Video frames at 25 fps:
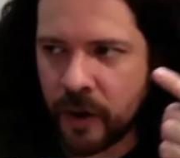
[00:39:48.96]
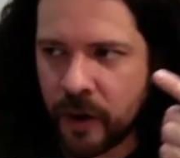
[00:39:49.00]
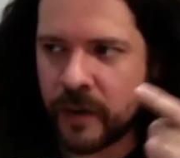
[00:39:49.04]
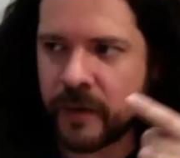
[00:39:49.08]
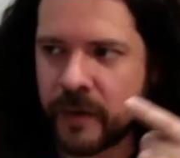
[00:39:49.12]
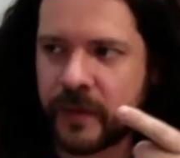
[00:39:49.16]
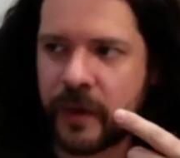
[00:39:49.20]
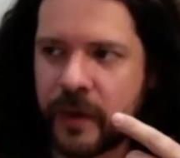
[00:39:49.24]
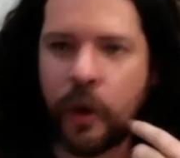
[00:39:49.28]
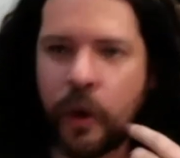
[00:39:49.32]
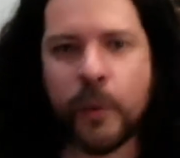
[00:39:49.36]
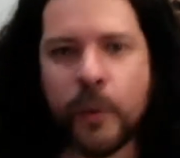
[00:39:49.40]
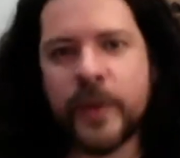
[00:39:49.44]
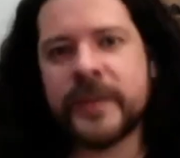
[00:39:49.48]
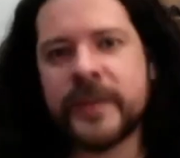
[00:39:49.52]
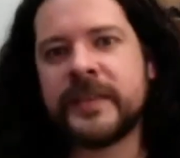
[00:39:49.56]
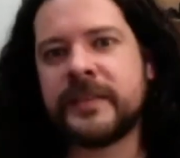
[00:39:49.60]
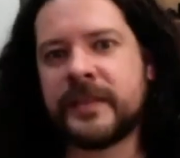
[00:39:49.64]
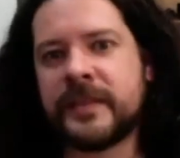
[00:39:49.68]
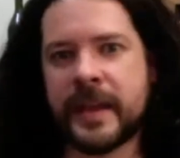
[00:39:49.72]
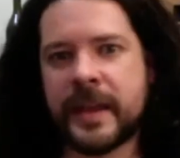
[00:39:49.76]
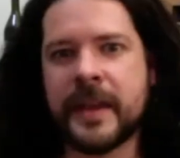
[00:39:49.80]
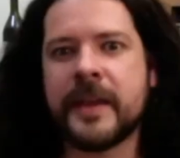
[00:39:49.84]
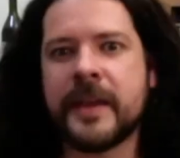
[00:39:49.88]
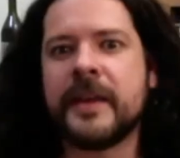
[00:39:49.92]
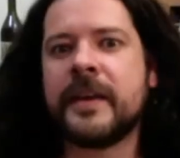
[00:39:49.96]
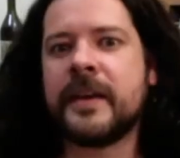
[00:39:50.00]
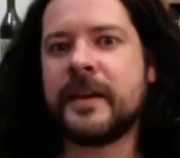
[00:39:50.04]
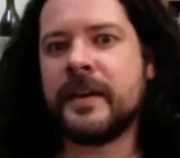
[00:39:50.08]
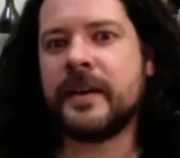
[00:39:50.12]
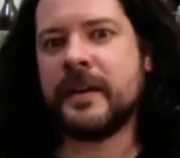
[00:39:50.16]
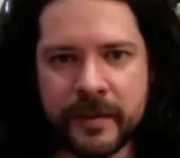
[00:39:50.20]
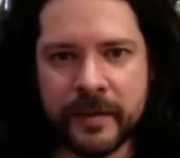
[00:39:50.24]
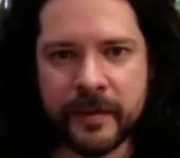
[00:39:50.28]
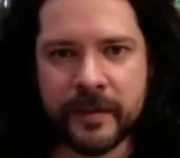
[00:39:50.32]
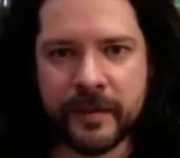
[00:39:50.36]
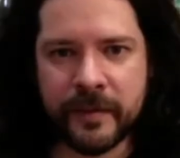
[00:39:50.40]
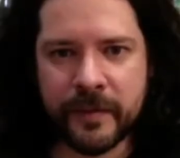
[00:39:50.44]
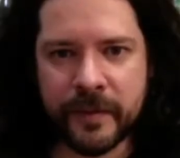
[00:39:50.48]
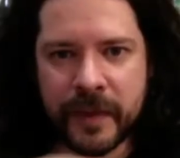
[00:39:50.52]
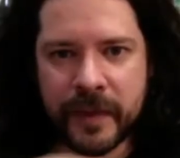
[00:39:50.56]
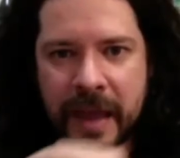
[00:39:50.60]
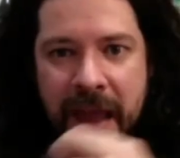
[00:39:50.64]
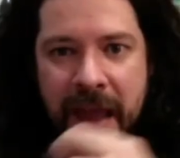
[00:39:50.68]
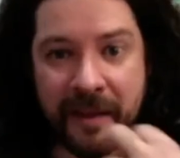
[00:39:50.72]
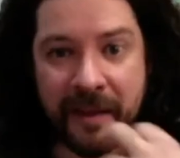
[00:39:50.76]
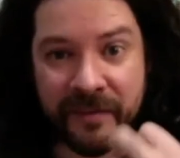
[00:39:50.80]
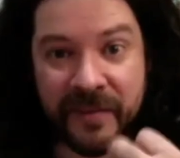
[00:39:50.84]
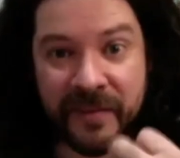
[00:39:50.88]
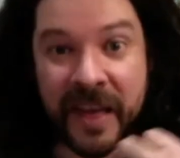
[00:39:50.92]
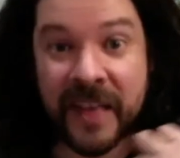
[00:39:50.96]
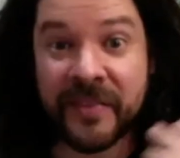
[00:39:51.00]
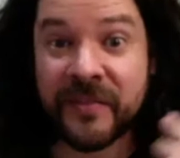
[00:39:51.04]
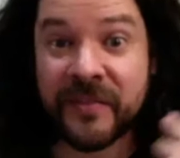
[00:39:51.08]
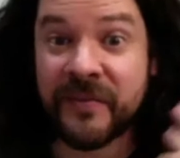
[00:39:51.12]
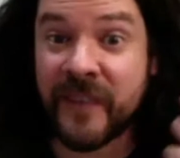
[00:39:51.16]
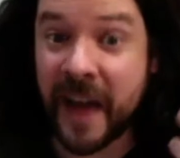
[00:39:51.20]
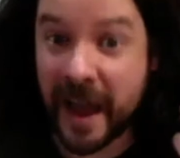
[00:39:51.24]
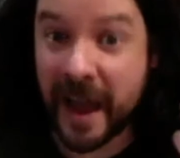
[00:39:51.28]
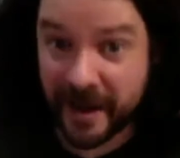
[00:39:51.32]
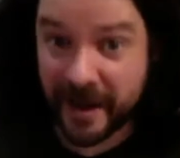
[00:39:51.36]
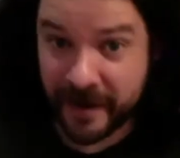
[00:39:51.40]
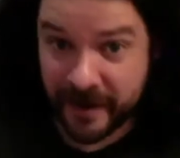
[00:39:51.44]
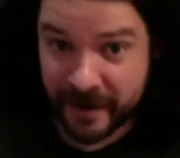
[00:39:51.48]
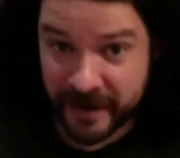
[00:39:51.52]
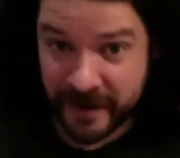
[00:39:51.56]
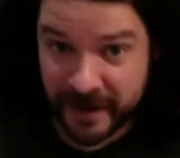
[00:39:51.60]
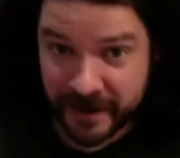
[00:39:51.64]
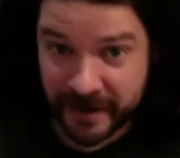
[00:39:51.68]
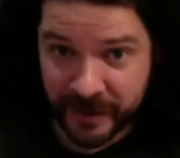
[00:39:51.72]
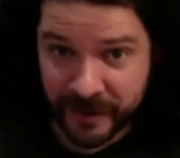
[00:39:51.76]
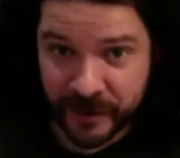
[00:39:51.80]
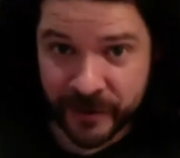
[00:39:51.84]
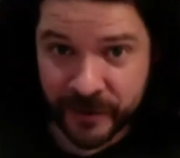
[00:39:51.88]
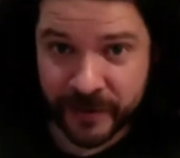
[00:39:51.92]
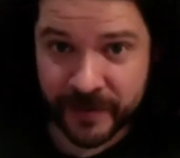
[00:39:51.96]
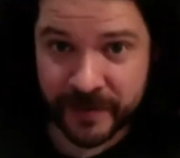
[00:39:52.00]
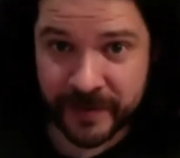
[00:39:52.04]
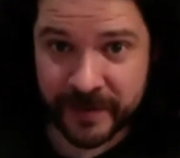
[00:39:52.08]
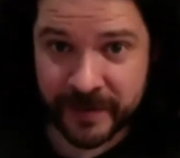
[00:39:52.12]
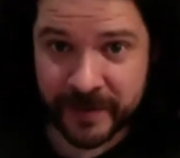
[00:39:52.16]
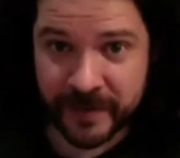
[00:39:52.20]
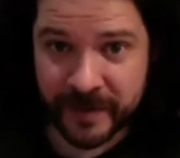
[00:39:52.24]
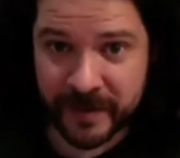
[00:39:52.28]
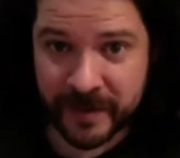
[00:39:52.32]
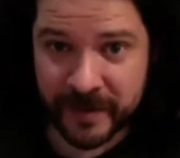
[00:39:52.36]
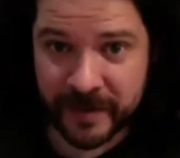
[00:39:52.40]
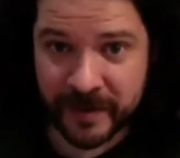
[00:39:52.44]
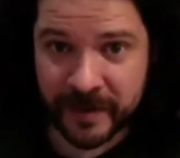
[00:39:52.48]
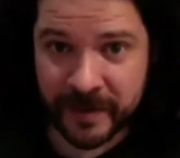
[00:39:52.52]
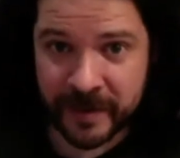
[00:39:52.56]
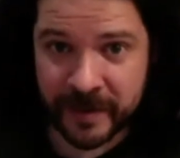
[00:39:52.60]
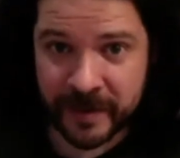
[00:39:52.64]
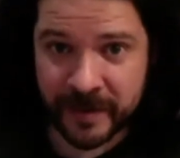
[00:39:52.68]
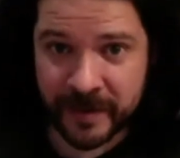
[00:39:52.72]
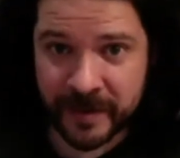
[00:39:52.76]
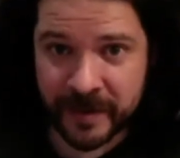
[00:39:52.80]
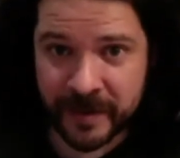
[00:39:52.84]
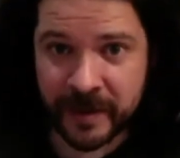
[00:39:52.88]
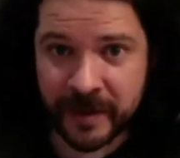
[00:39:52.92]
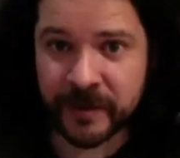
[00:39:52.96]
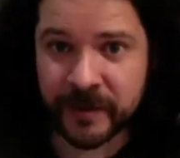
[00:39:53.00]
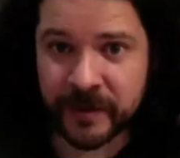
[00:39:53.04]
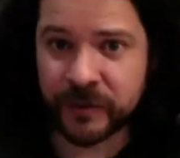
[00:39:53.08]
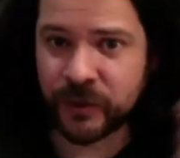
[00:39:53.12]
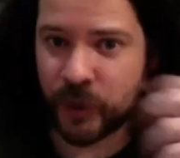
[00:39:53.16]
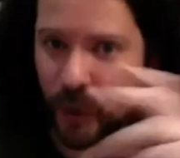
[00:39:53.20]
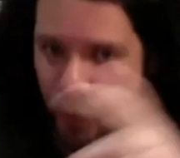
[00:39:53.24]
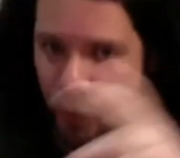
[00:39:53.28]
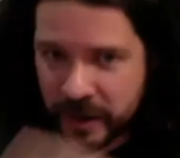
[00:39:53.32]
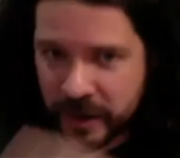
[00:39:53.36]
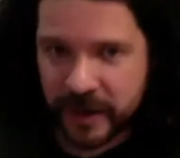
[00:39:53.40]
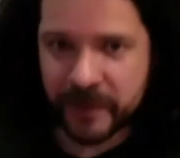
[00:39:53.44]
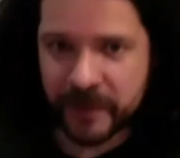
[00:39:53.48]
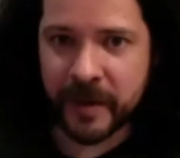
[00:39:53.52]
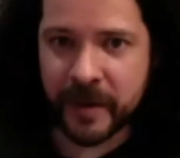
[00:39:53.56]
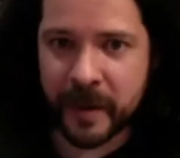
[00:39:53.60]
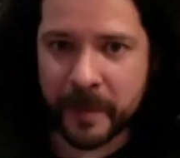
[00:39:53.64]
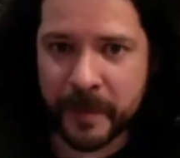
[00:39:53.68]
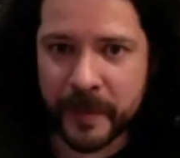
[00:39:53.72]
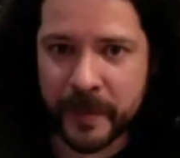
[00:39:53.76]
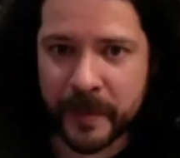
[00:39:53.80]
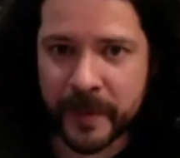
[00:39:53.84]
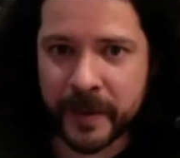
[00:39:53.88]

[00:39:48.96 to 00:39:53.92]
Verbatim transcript: always think, have that fire in you. Don't give up.